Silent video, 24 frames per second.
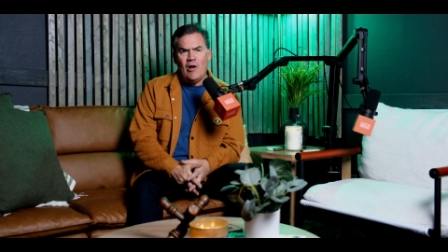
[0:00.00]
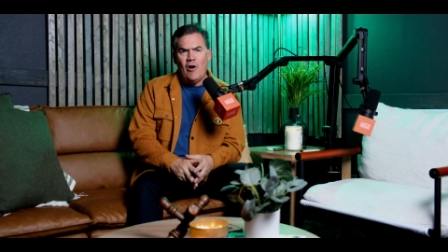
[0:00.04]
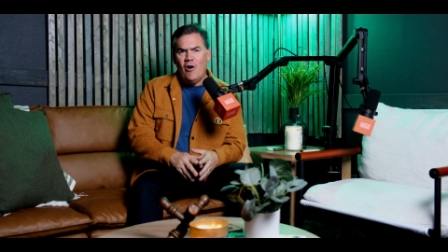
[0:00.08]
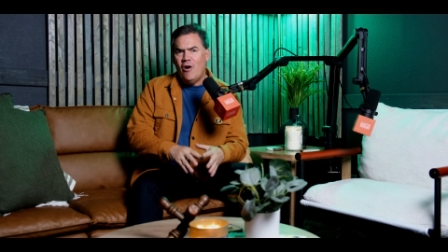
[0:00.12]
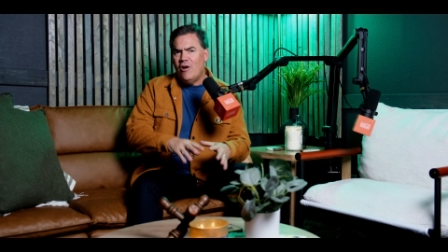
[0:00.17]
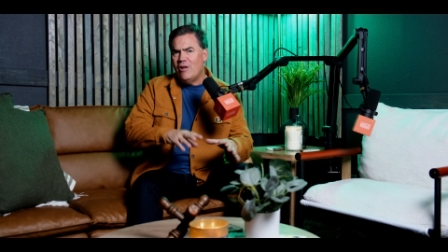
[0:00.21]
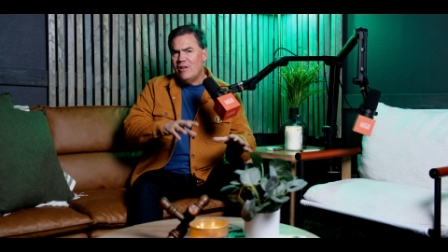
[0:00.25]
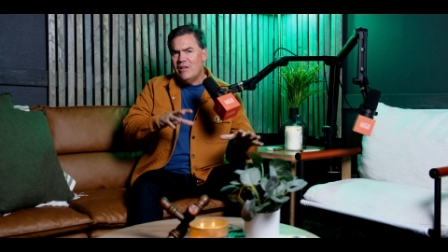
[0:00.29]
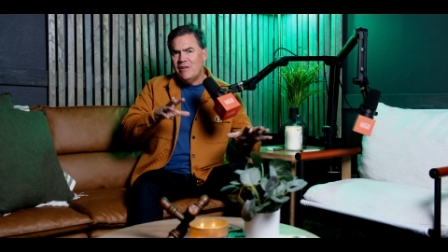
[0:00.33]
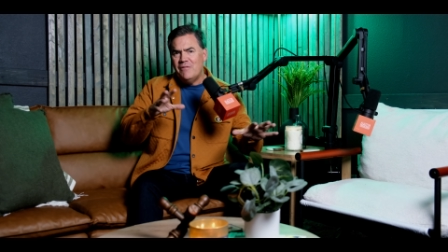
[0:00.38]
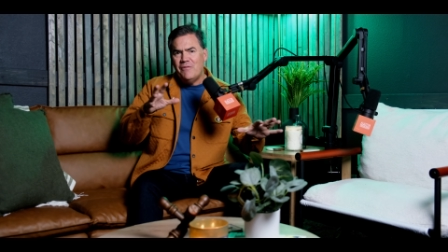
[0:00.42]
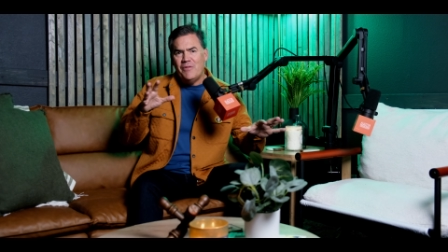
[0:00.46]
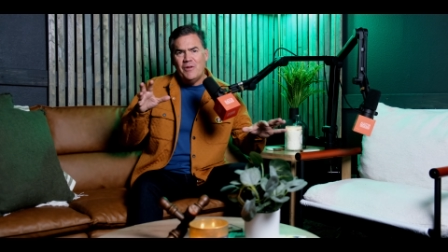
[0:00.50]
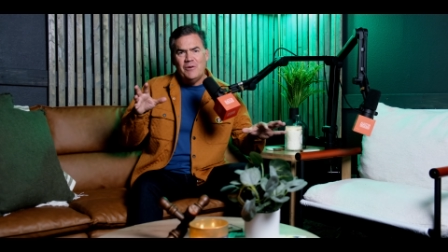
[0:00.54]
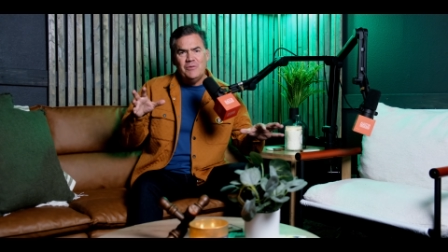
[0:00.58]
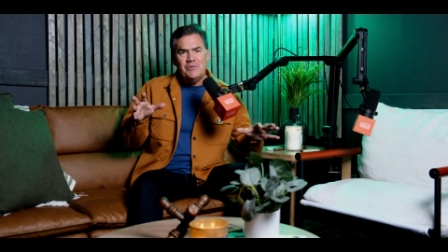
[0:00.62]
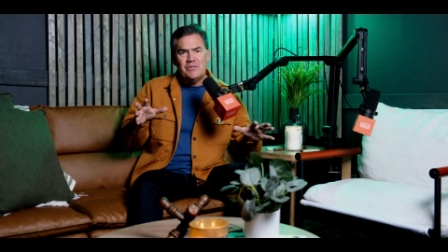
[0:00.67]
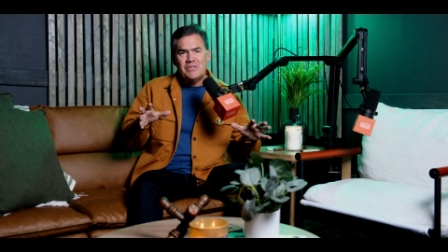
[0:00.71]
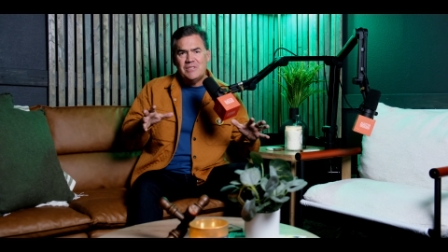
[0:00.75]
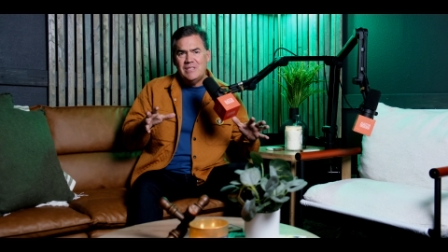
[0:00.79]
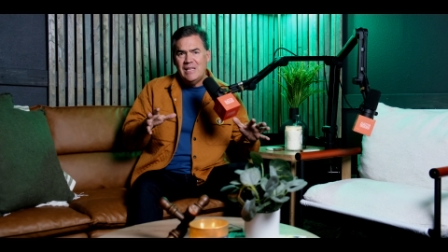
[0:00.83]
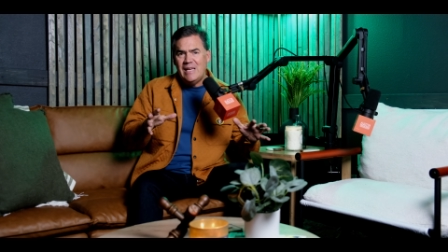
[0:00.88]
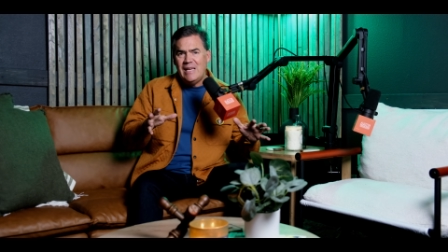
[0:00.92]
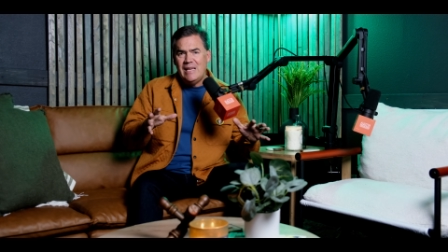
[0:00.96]
All of
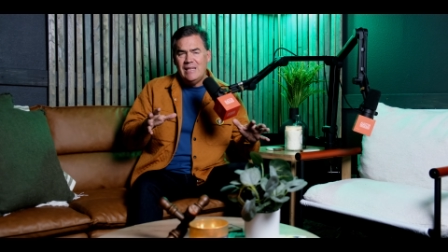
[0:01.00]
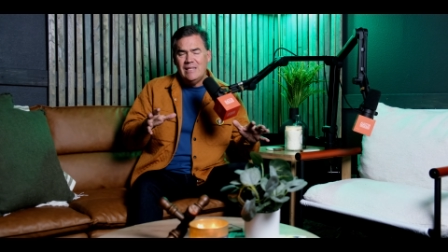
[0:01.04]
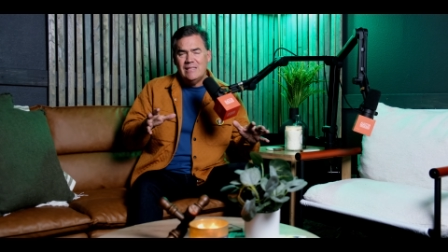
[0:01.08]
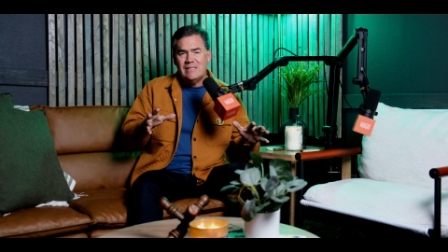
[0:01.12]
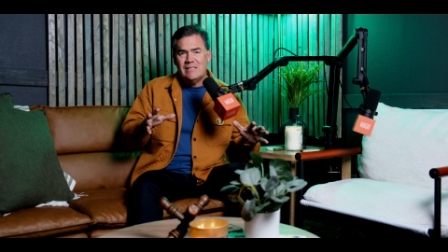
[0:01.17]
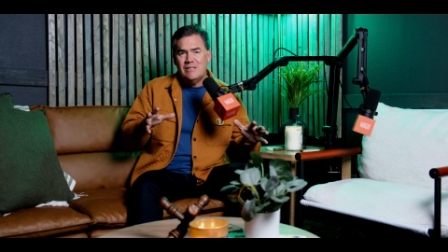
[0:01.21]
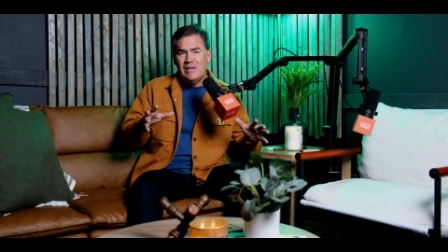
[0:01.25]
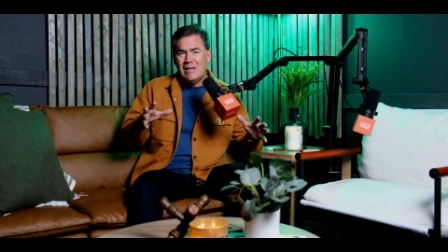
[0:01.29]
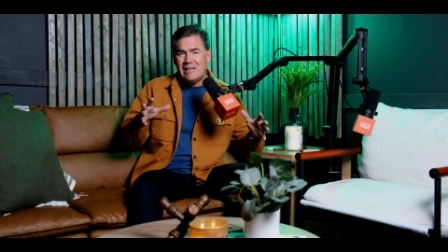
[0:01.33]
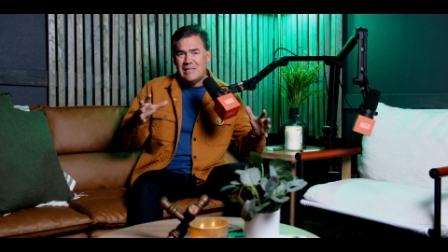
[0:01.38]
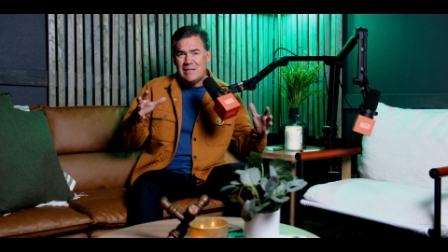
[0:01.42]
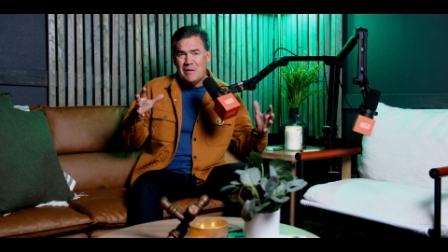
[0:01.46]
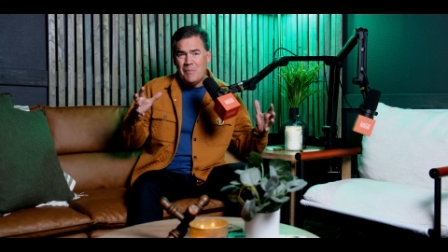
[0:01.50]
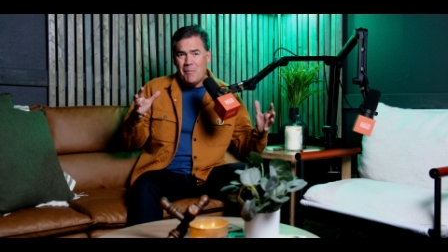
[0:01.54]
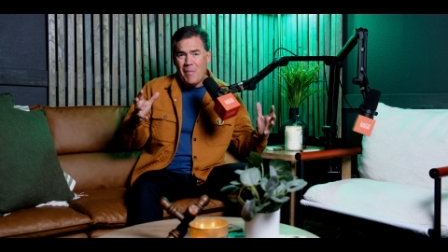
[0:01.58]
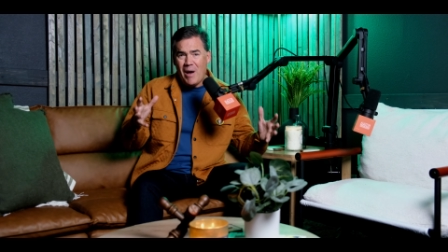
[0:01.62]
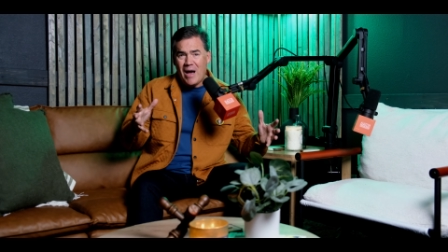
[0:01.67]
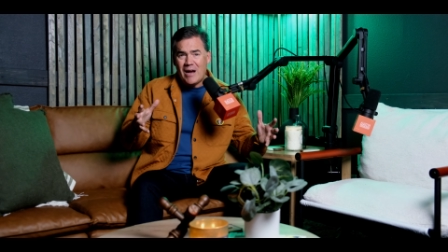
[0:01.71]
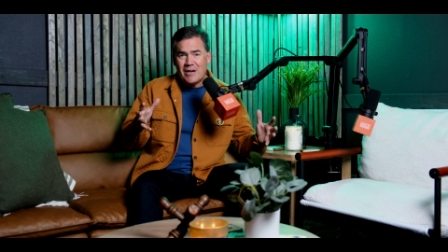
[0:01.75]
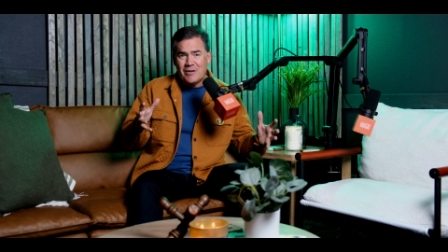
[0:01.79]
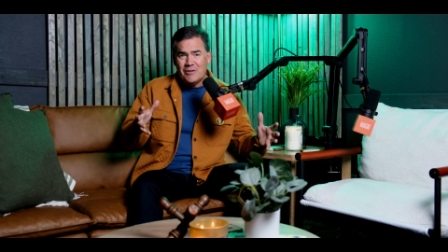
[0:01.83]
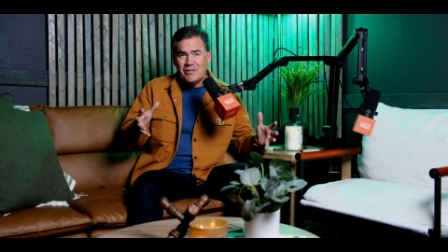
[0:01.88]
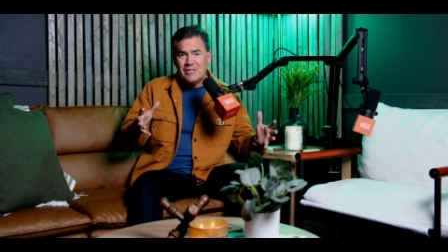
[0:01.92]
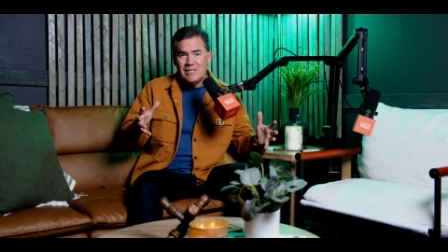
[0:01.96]
those things that
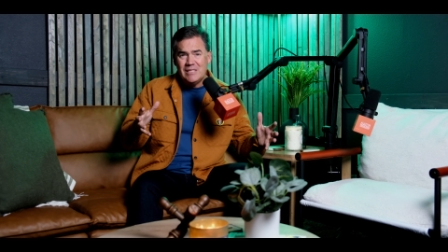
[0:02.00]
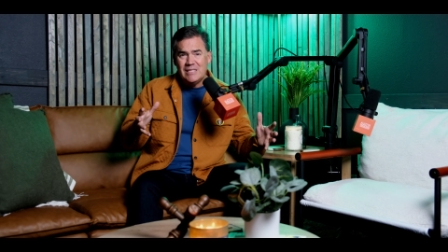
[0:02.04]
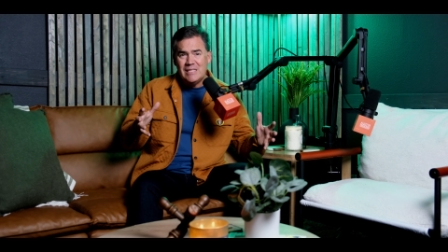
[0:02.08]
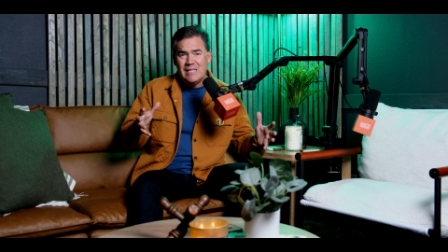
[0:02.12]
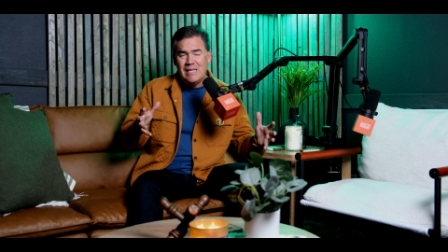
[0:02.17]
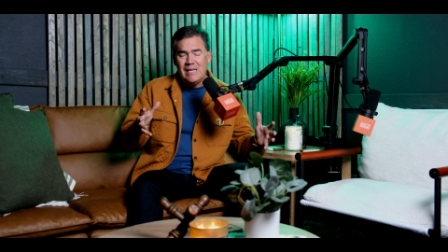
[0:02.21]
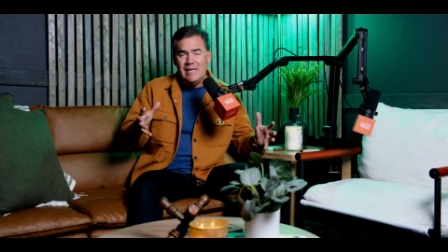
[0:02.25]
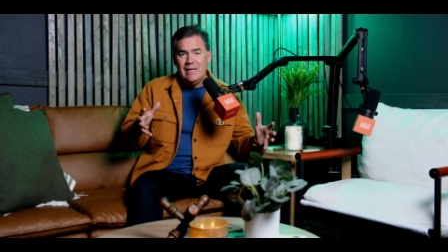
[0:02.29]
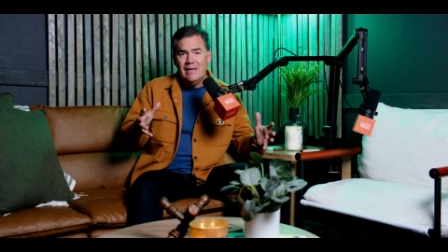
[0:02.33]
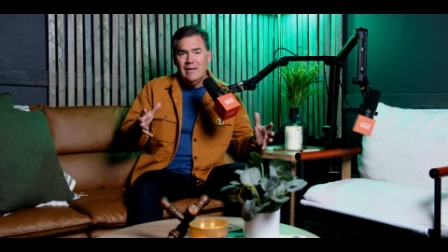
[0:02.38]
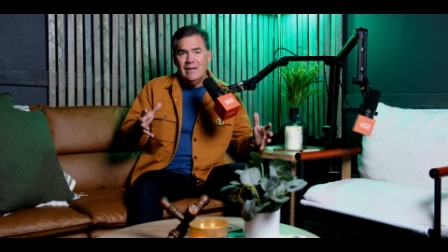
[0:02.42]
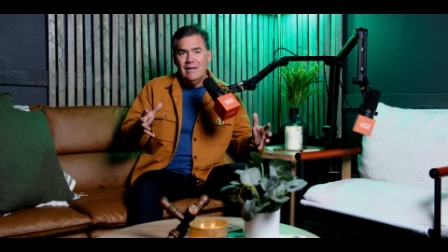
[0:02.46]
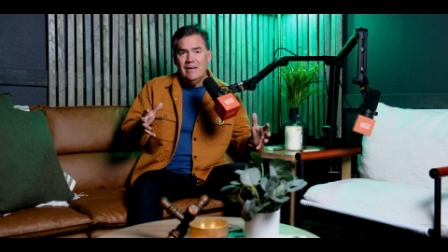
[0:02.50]
democracy